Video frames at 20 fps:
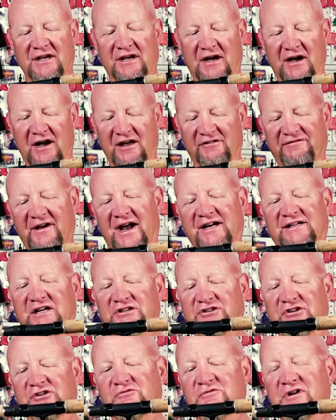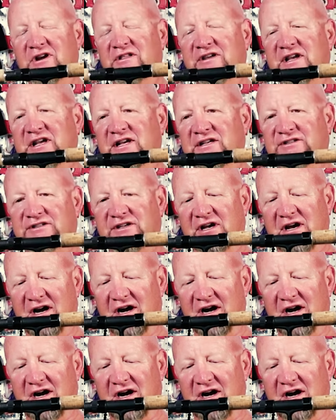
In fact, I took one of these,